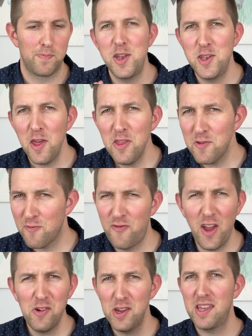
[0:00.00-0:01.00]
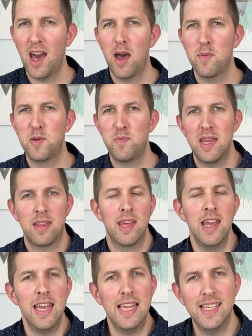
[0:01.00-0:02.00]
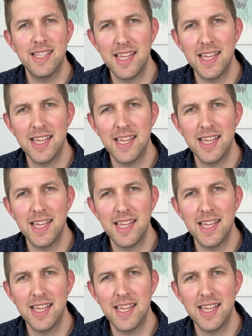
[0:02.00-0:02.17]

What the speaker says: Another very common myth is